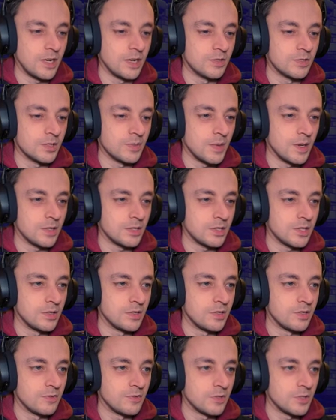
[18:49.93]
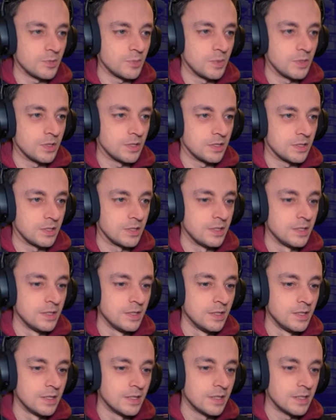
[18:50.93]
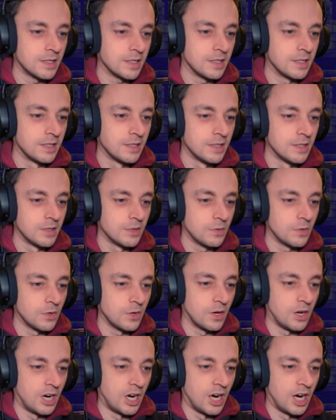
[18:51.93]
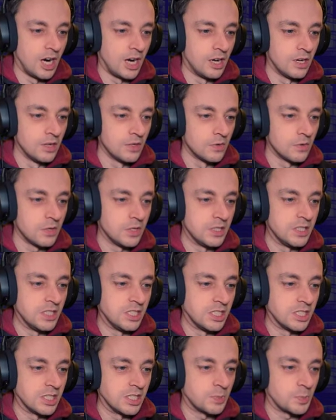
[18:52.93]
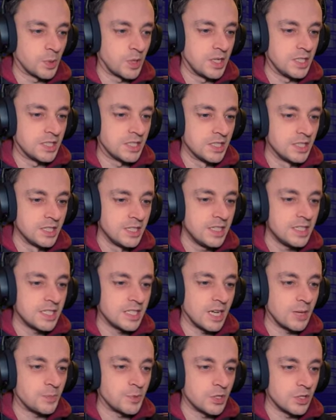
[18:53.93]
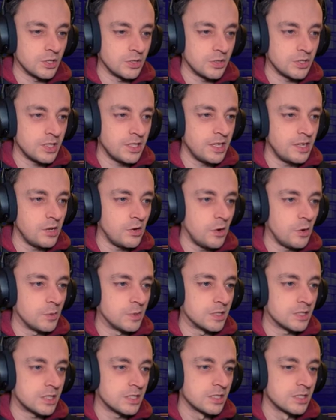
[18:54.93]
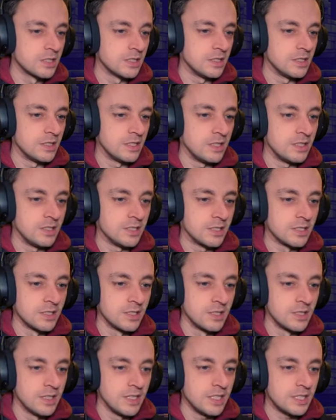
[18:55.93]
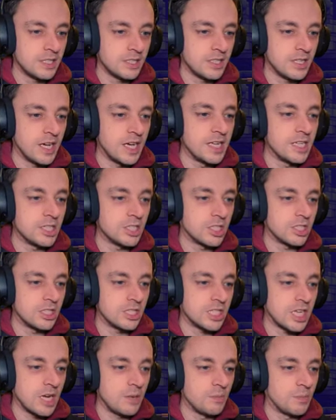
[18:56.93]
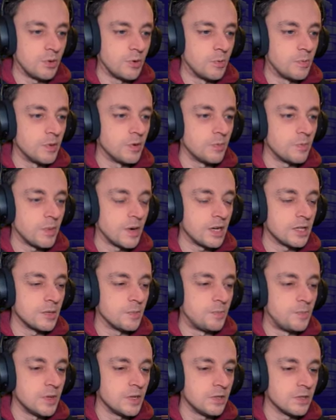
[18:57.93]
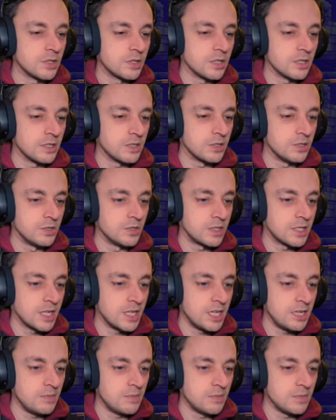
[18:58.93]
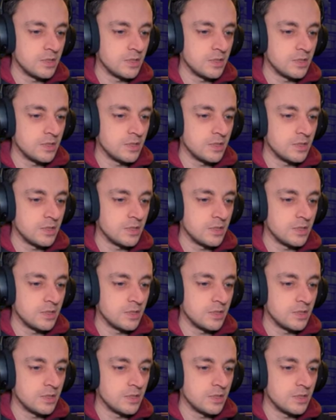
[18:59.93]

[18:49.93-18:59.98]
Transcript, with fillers: I was about to go into first person. Okay. Whoa! What is this place? It's absolutely enormous. It is. It's an ancient temple built by the builder who came